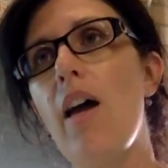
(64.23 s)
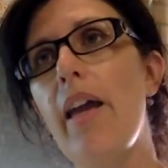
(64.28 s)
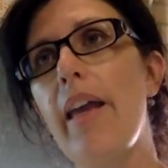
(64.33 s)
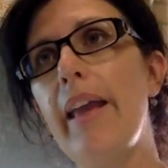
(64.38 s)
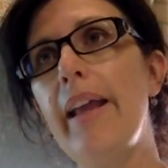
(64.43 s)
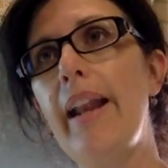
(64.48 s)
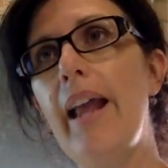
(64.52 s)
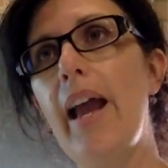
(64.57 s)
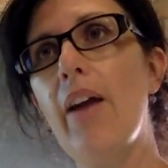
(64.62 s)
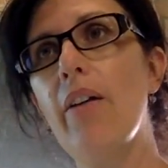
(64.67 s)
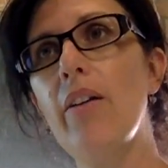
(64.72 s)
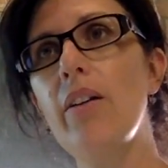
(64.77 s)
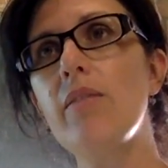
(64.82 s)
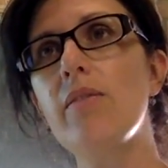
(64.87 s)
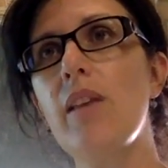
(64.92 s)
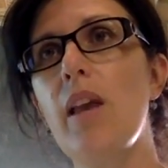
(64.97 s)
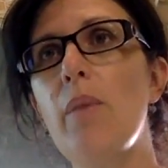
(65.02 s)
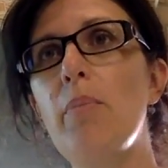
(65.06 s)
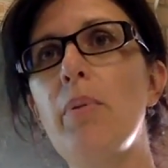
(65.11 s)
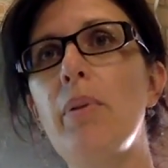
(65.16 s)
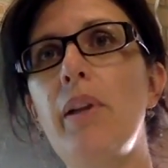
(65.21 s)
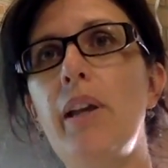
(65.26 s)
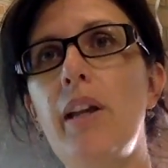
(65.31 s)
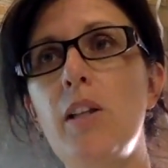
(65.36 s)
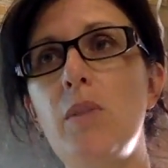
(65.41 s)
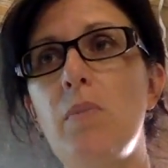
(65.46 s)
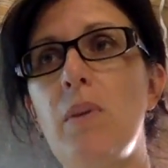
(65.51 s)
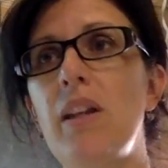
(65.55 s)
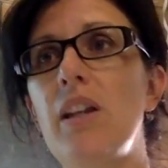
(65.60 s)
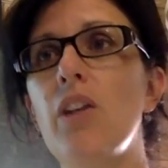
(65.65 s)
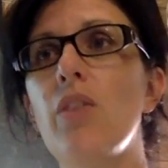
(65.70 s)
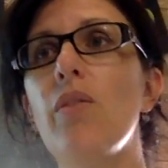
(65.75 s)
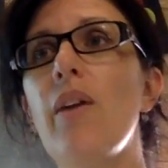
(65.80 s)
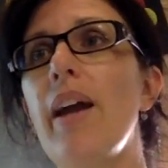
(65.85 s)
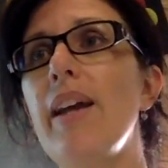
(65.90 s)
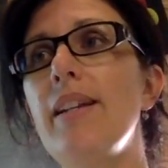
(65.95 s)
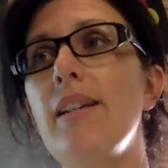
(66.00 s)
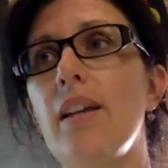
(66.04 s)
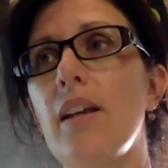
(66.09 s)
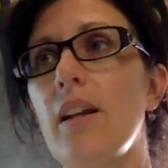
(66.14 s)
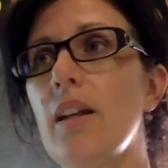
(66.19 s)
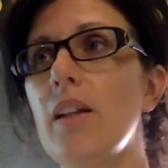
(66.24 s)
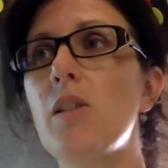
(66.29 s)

In our example, he's been narrating it,